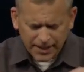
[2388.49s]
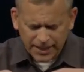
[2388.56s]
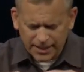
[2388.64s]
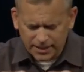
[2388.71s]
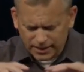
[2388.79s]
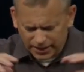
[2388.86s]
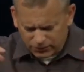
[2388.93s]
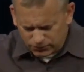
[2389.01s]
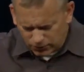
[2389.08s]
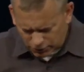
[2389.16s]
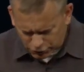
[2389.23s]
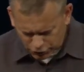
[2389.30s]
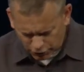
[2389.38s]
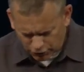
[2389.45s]
in the life of
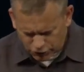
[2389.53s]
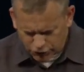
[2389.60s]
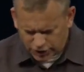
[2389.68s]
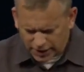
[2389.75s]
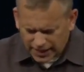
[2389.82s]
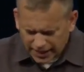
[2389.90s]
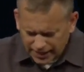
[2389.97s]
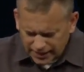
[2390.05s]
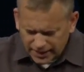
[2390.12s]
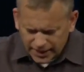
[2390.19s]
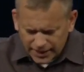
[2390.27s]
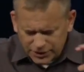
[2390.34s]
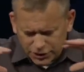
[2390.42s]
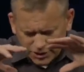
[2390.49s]
our church and
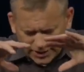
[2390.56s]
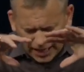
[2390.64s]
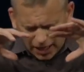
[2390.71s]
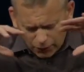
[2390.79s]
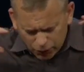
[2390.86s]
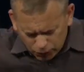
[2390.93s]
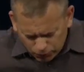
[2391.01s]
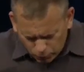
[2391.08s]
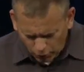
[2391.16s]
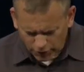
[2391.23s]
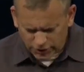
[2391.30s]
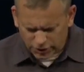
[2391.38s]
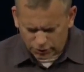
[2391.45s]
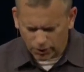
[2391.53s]
in just how you've
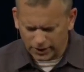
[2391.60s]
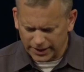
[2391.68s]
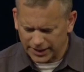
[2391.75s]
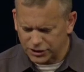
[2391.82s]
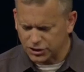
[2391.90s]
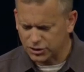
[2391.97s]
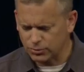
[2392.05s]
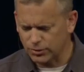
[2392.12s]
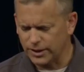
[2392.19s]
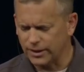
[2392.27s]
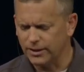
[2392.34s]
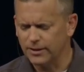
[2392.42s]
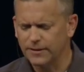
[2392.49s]
worked throughout history.